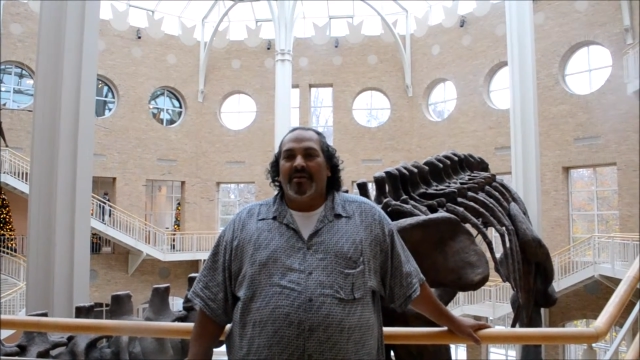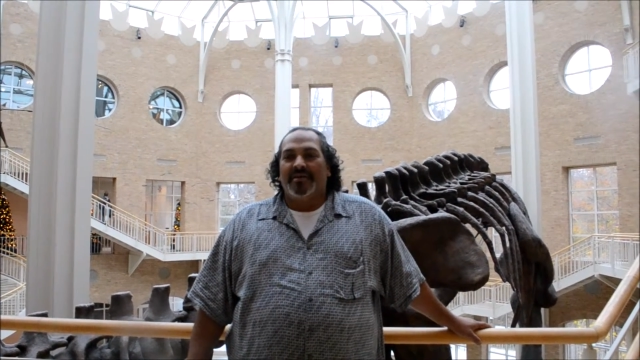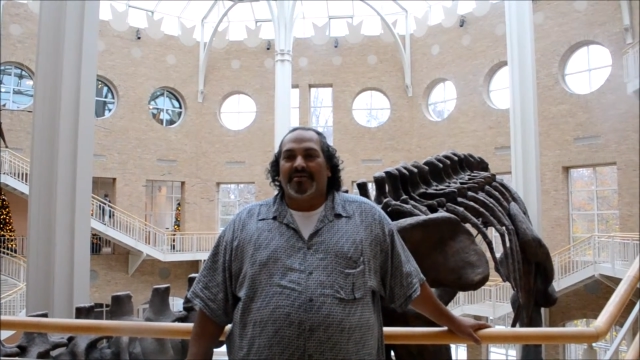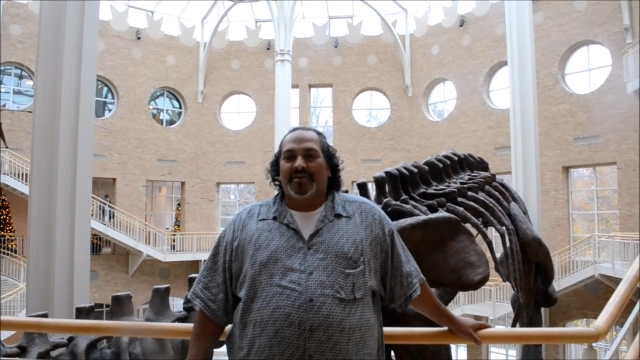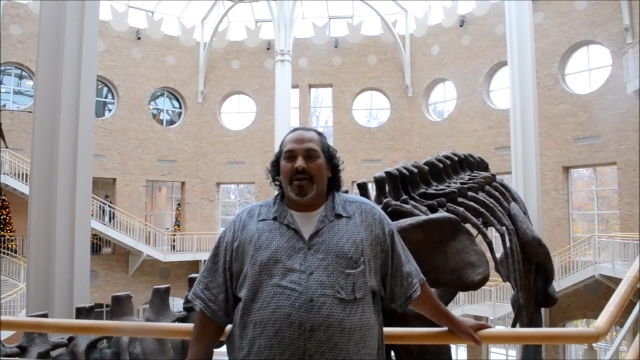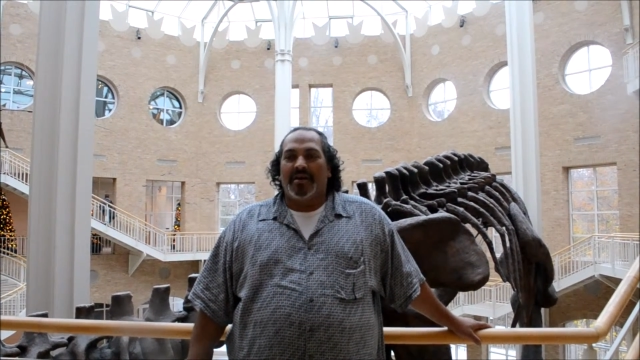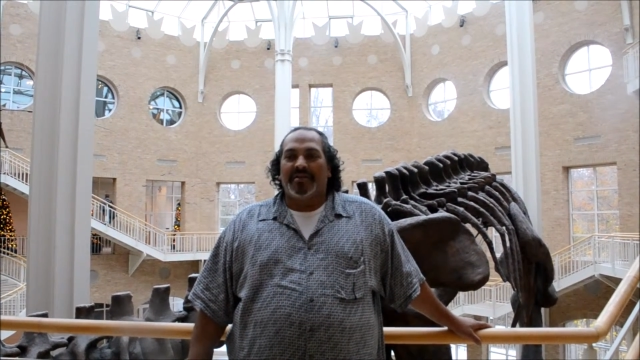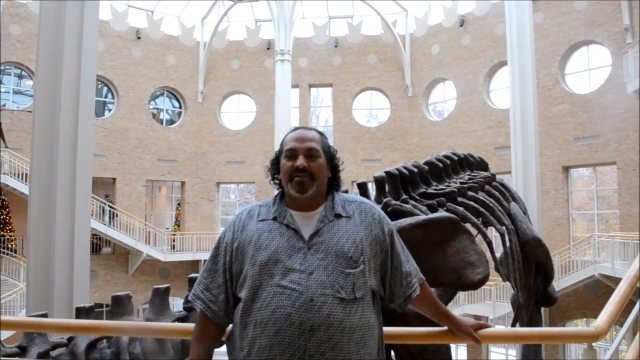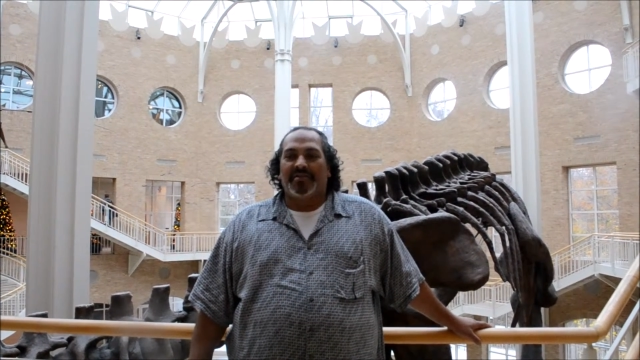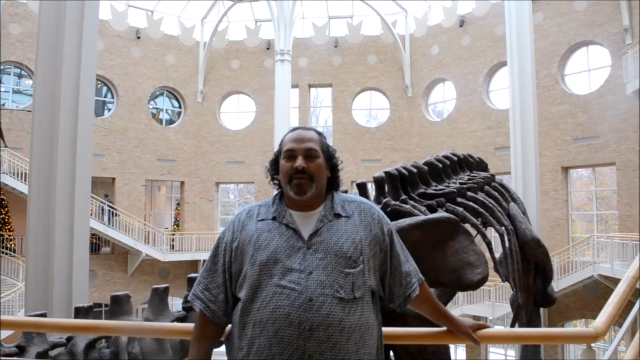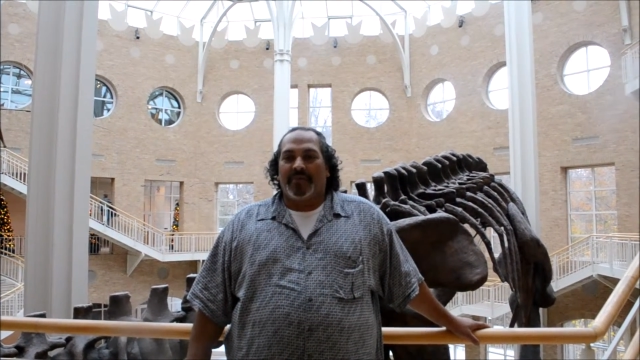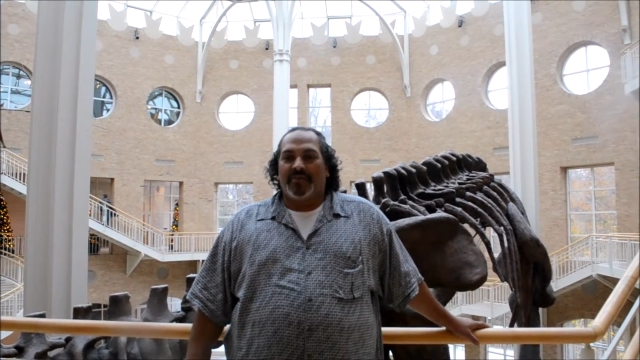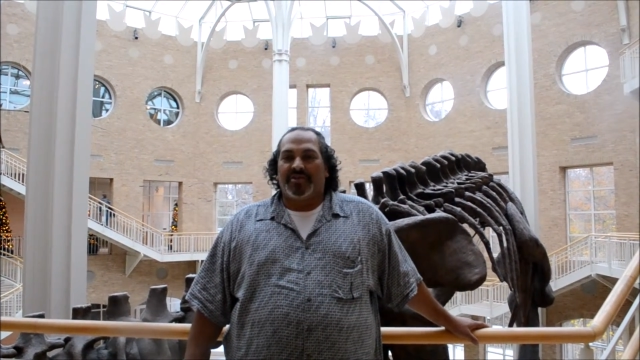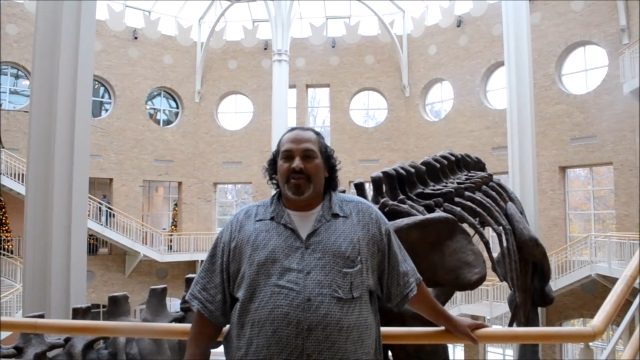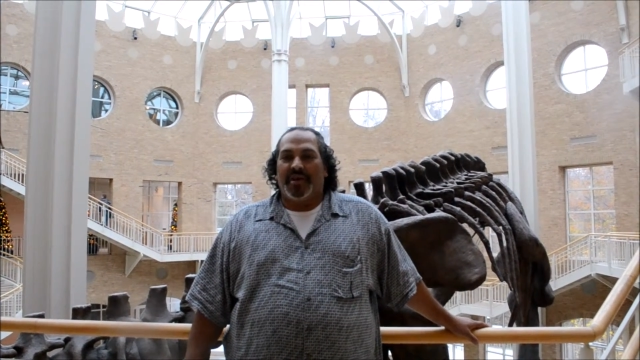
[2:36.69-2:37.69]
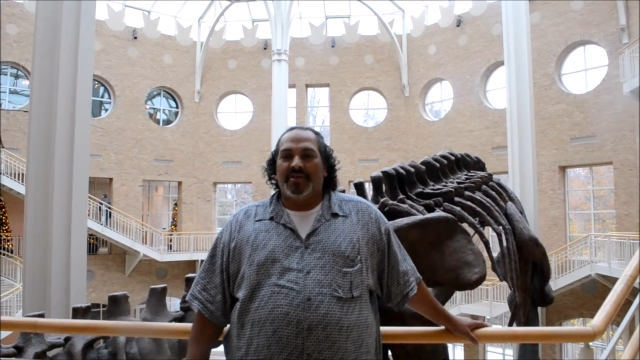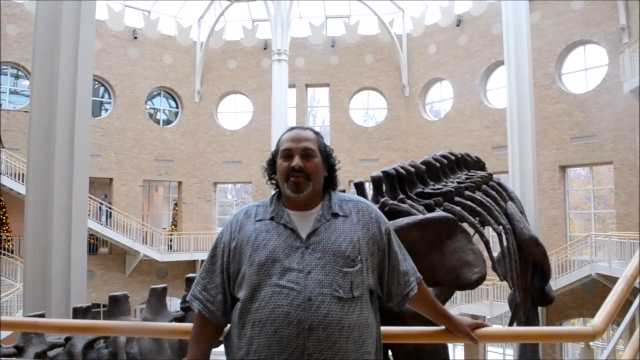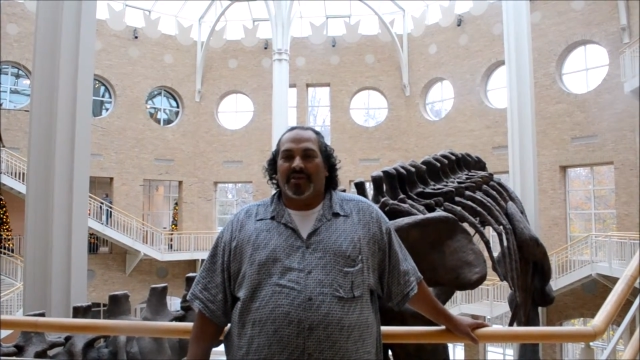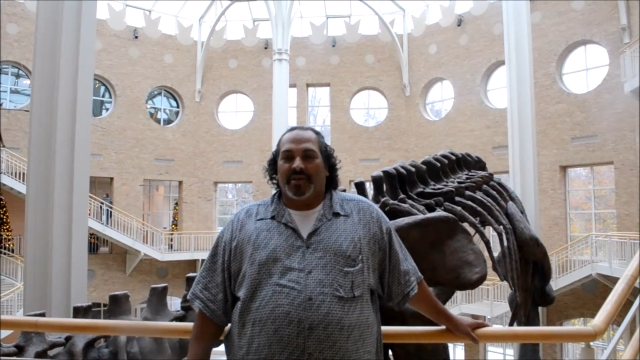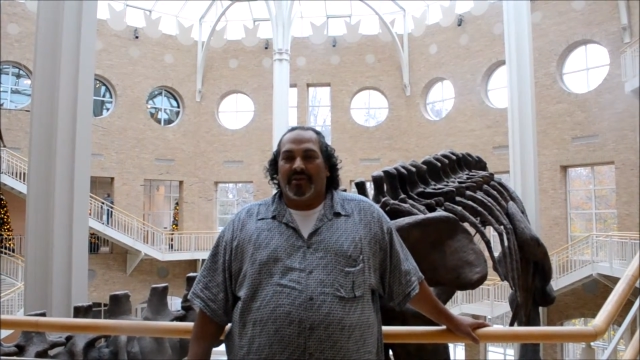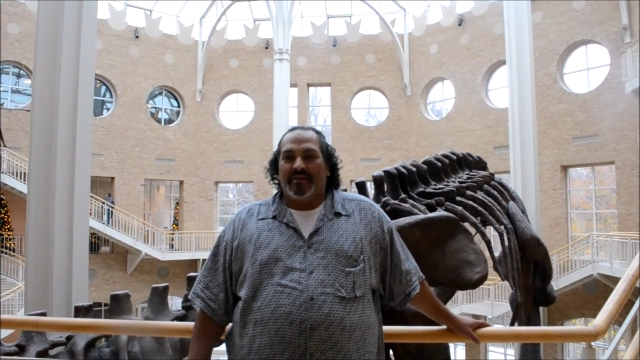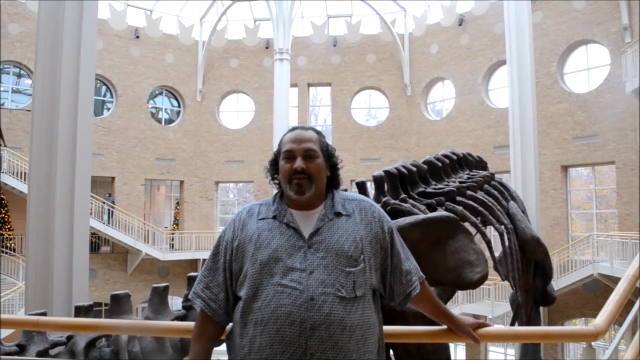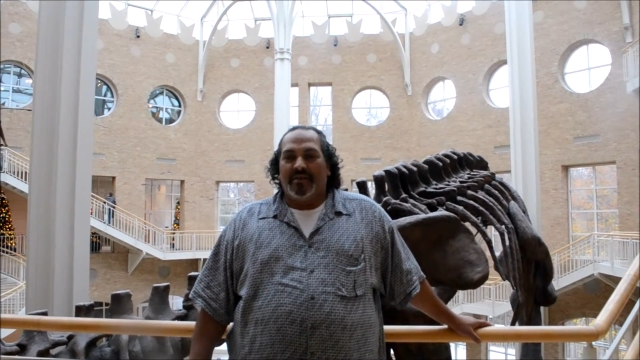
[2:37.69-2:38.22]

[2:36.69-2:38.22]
Science is ever changing.